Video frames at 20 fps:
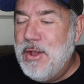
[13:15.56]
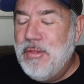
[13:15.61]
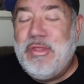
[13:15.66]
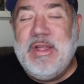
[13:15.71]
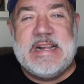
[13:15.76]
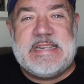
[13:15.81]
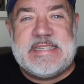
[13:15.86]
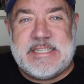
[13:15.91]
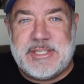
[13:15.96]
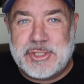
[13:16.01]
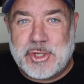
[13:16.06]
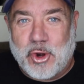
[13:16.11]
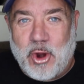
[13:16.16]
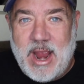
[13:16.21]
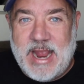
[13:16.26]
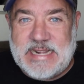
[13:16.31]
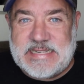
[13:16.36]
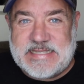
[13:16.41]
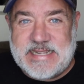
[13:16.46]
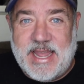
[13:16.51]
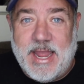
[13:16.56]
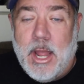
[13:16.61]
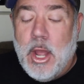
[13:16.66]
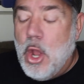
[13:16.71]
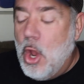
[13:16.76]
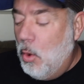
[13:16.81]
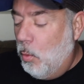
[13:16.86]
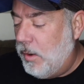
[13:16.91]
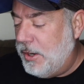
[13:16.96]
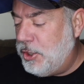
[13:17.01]
this is crazy.
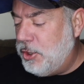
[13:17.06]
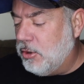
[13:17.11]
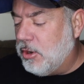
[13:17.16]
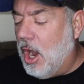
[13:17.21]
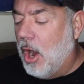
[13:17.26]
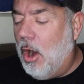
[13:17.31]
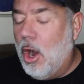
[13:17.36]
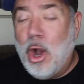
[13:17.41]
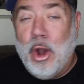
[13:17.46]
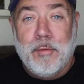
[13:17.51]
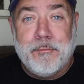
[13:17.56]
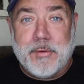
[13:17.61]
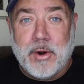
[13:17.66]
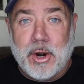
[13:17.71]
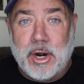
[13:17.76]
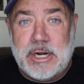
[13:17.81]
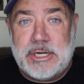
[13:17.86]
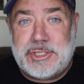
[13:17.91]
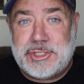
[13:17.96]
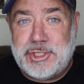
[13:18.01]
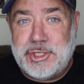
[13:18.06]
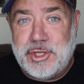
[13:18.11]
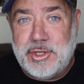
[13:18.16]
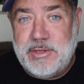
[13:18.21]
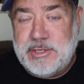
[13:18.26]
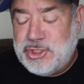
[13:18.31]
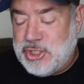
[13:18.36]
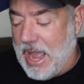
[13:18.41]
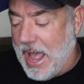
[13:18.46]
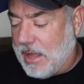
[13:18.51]
When you go over to
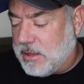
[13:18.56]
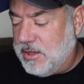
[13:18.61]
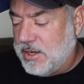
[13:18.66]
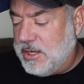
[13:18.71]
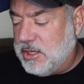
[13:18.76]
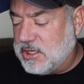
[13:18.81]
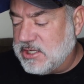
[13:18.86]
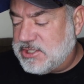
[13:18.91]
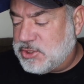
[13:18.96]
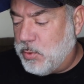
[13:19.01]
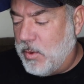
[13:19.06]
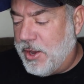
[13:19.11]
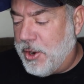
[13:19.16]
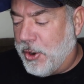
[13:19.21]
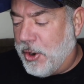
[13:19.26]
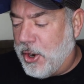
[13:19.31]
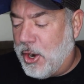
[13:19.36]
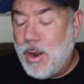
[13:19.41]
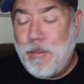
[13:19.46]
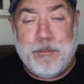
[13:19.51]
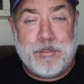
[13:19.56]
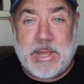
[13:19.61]
Jaclyn Hill's Twitter,